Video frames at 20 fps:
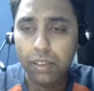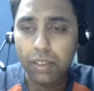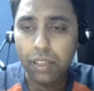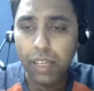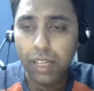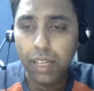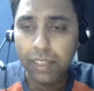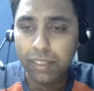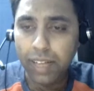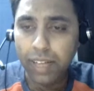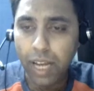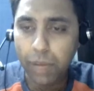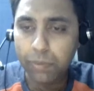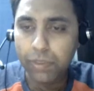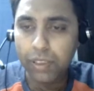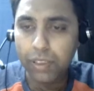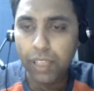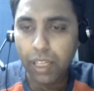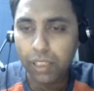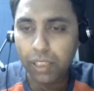
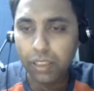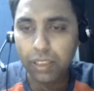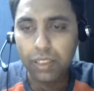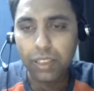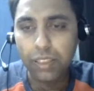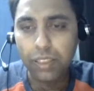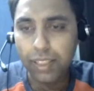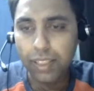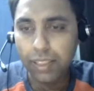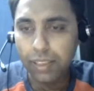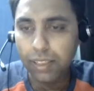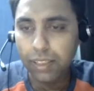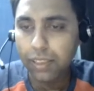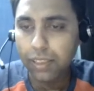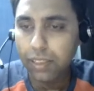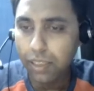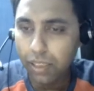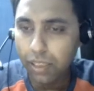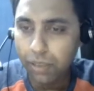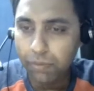Ngrams is actually a generic
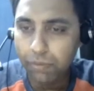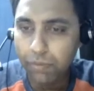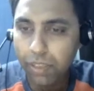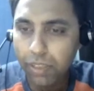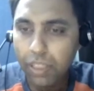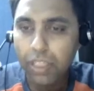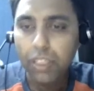term.